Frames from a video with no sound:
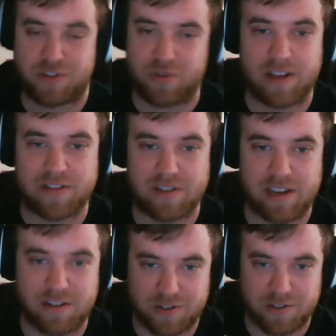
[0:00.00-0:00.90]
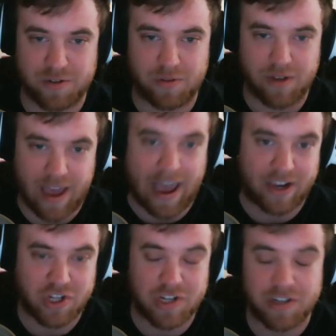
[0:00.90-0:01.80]
translated into
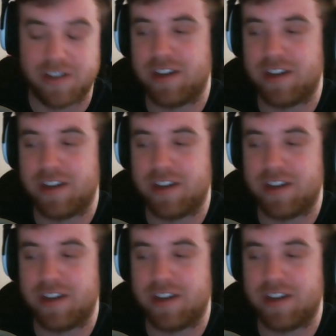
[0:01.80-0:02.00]
action.